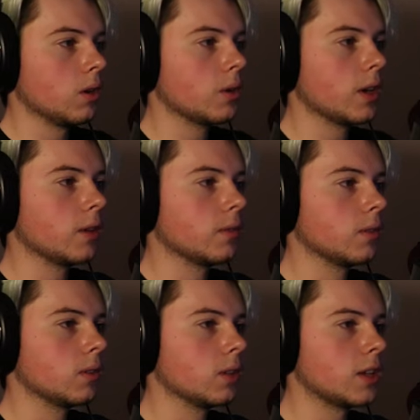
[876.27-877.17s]
Okay.
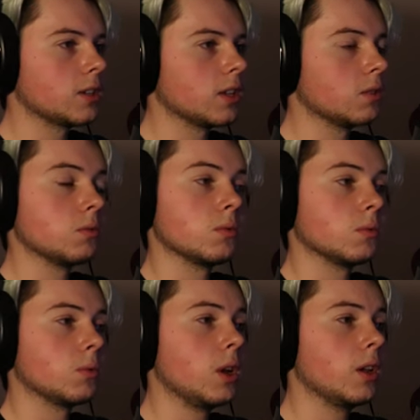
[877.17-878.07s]
As they...
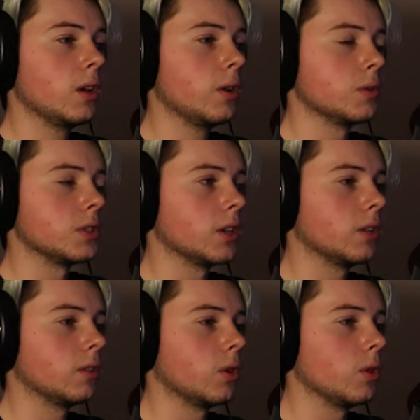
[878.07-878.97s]
What? Oh, was that
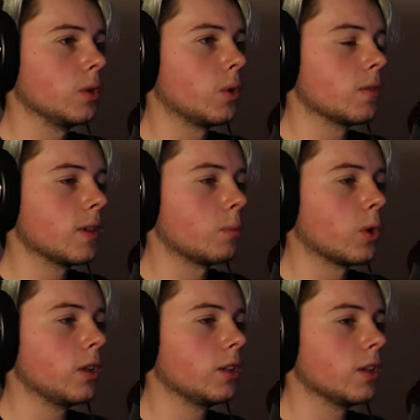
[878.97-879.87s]
only one of them
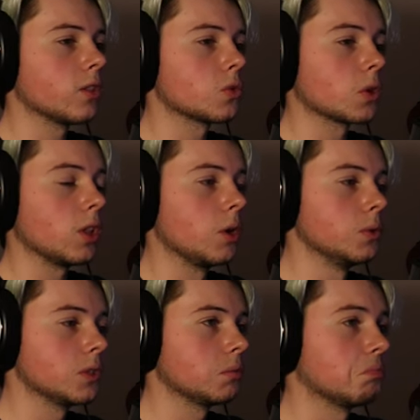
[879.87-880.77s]
real and the others were
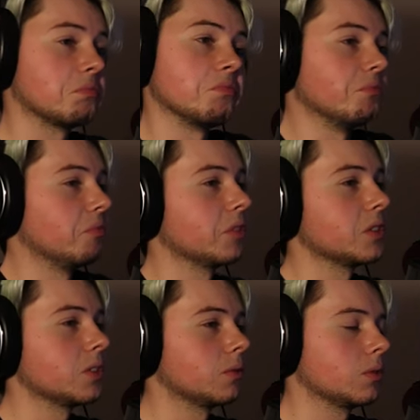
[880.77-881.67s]
clones?
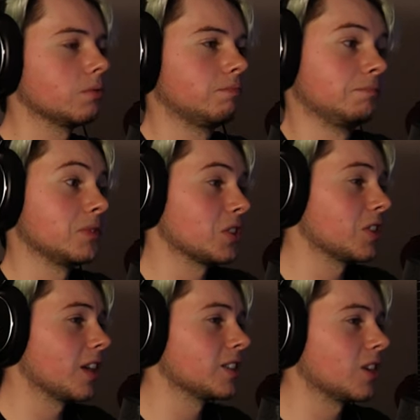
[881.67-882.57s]
It's a good
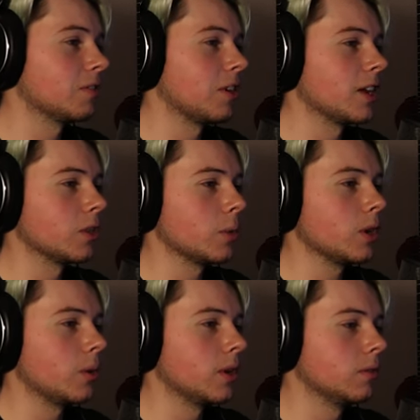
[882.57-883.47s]
thing I started fighting the
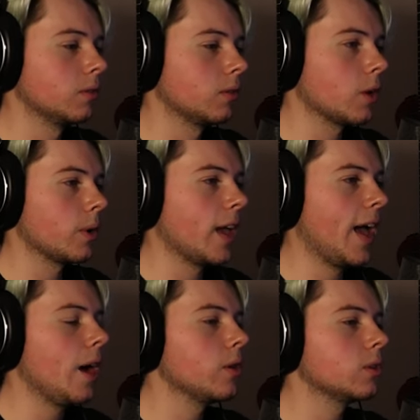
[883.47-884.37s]
real one right away.
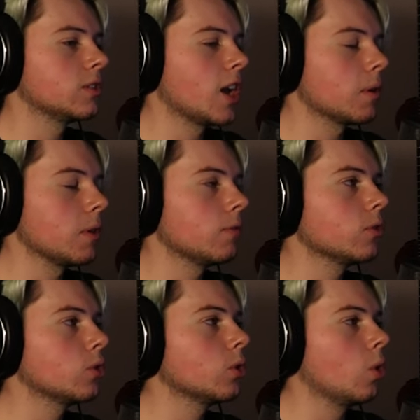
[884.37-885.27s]
Ow, you can shock me
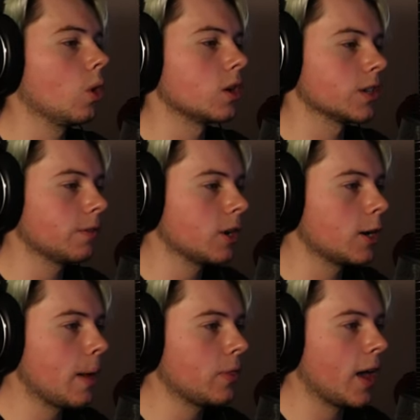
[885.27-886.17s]
through corners. I forgot
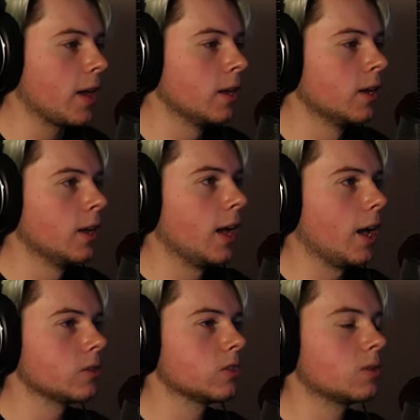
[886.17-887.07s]
about that.
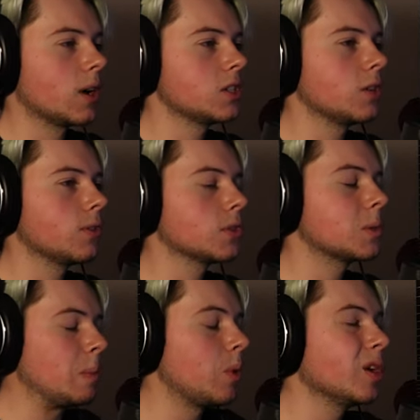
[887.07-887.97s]
I was just trying to see if those
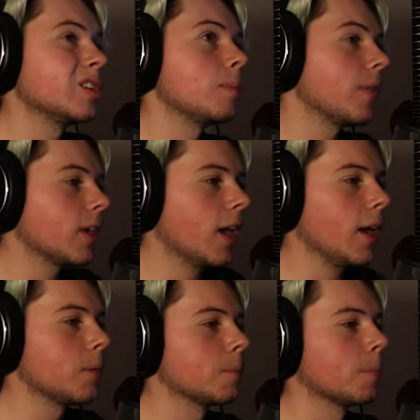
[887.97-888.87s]
could be pushed, but they
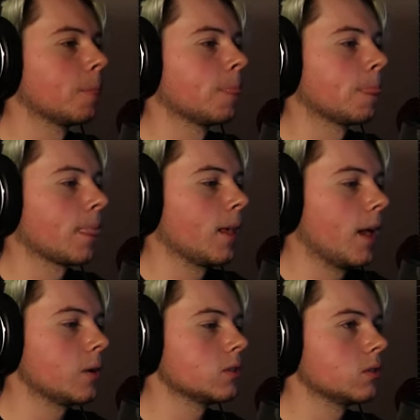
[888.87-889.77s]
can't.
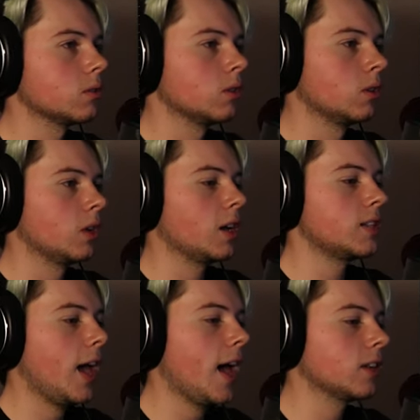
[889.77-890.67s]
I was
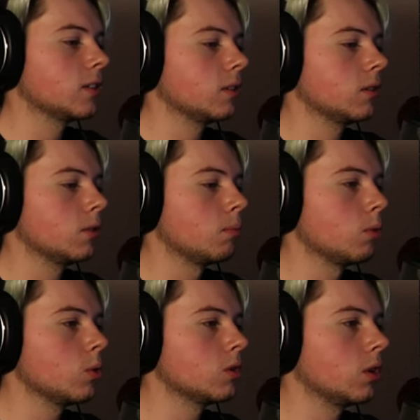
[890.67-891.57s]
attacked
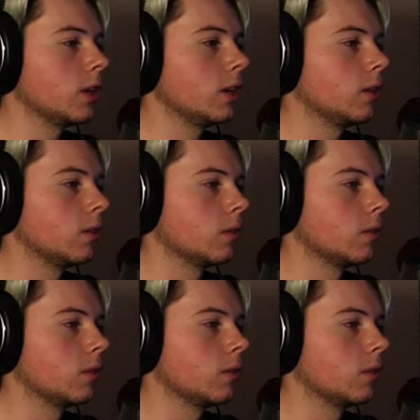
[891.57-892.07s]
brutally.